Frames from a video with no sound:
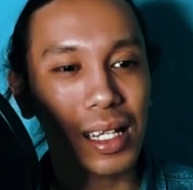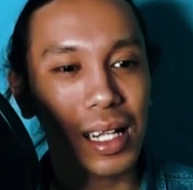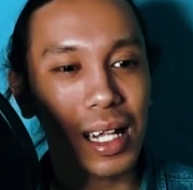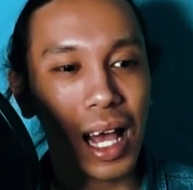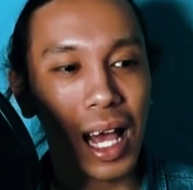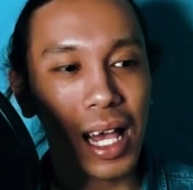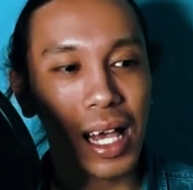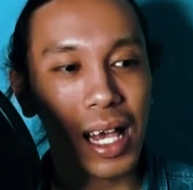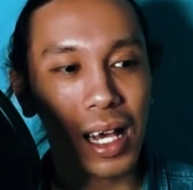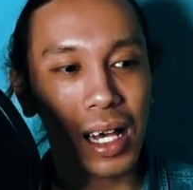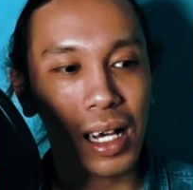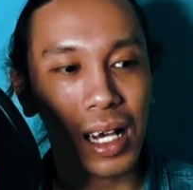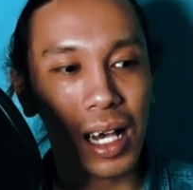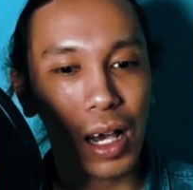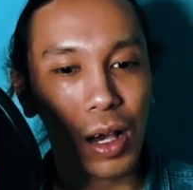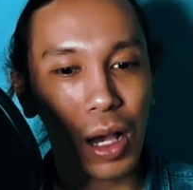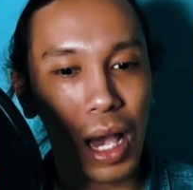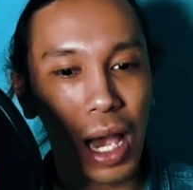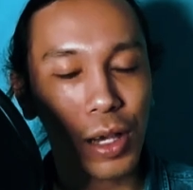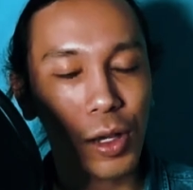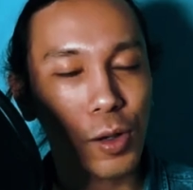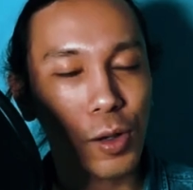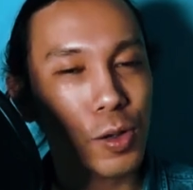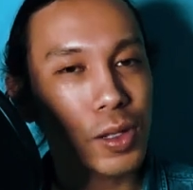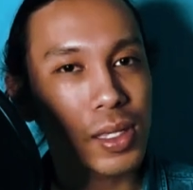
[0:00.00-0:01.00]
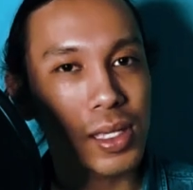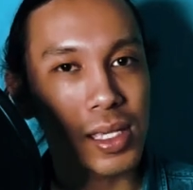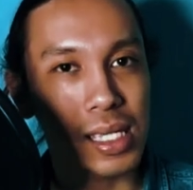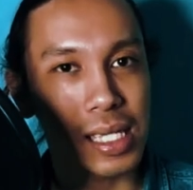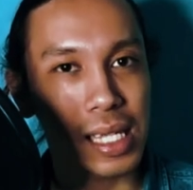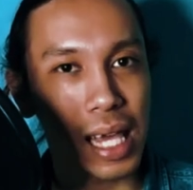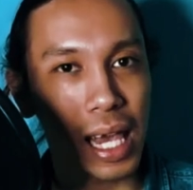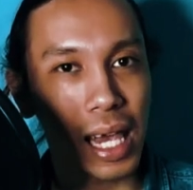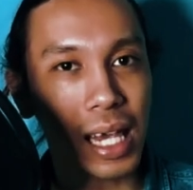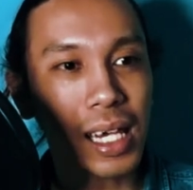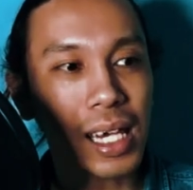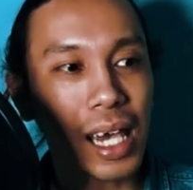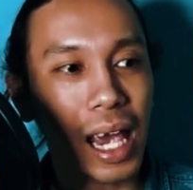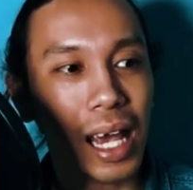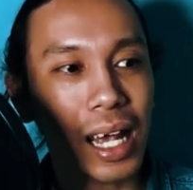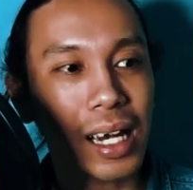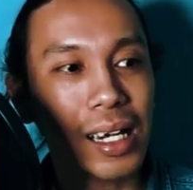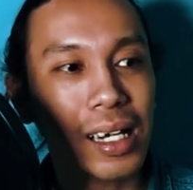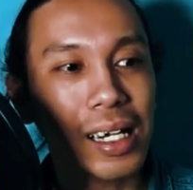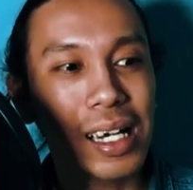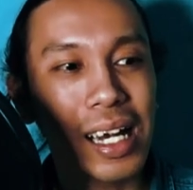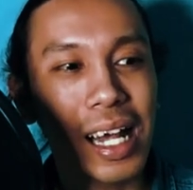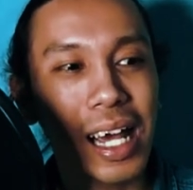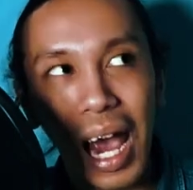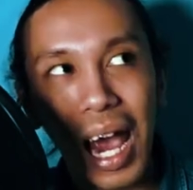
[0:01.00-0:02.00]
I could say,
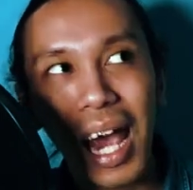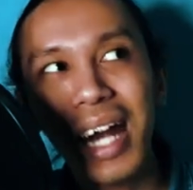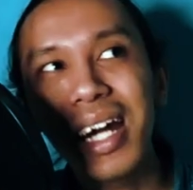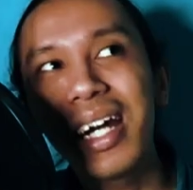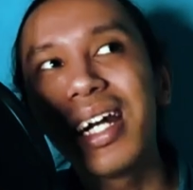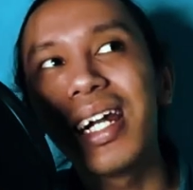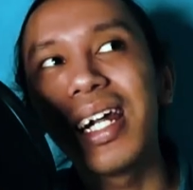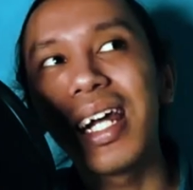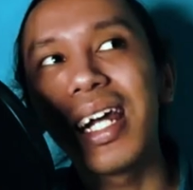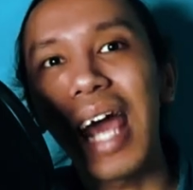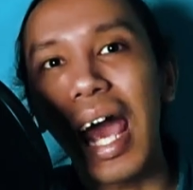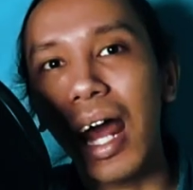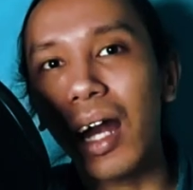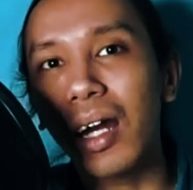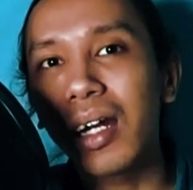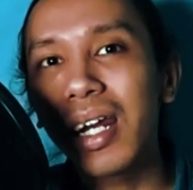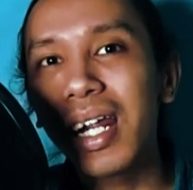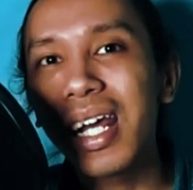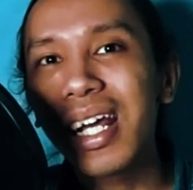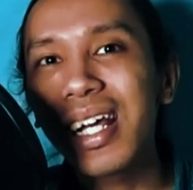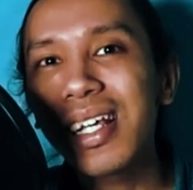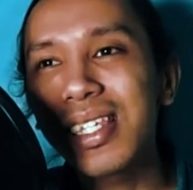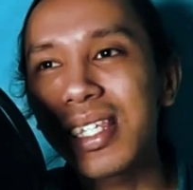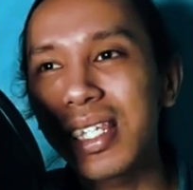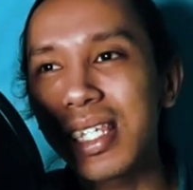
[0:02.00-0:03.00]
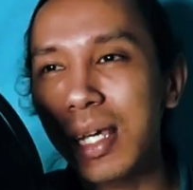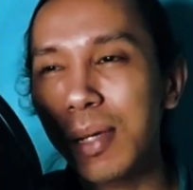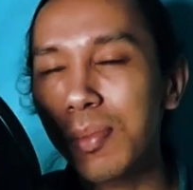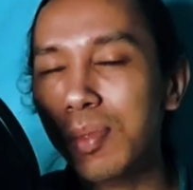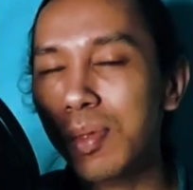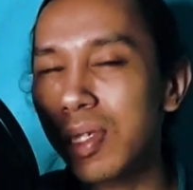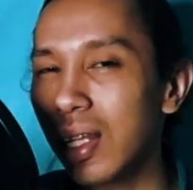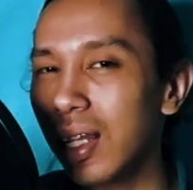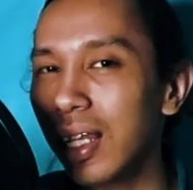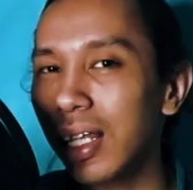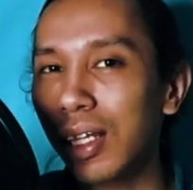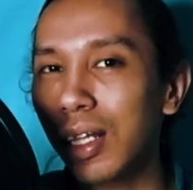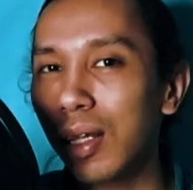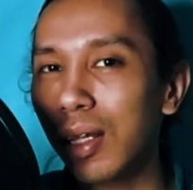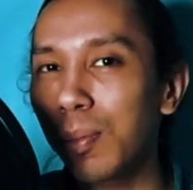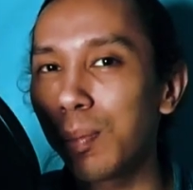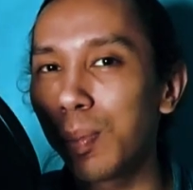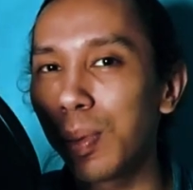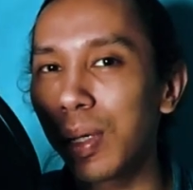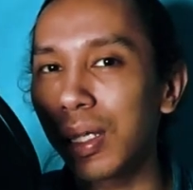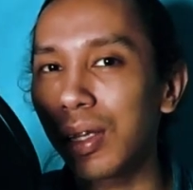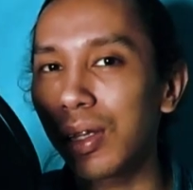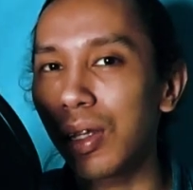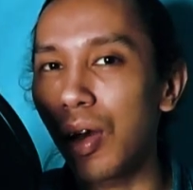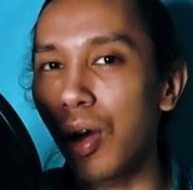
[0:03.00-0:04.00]
and the ending seems a little
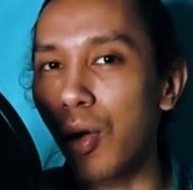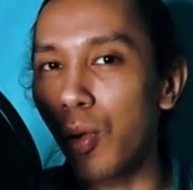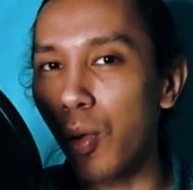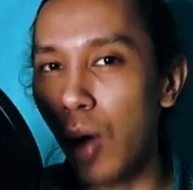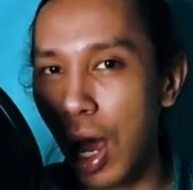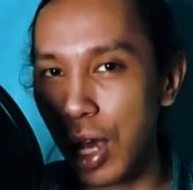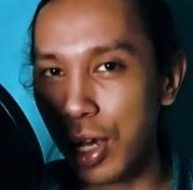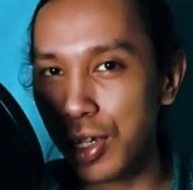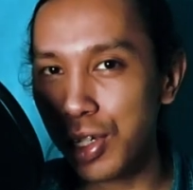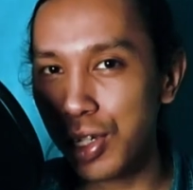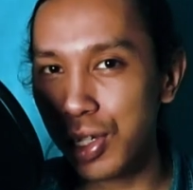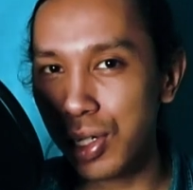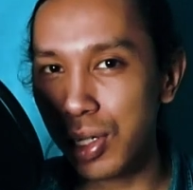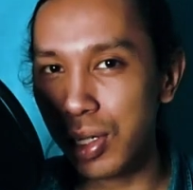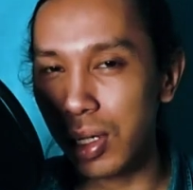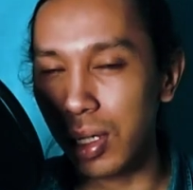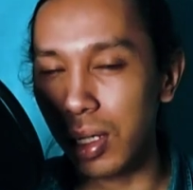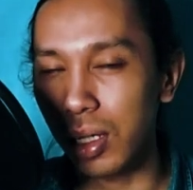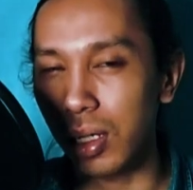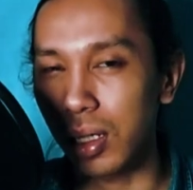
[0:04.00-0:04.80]
bit rushed,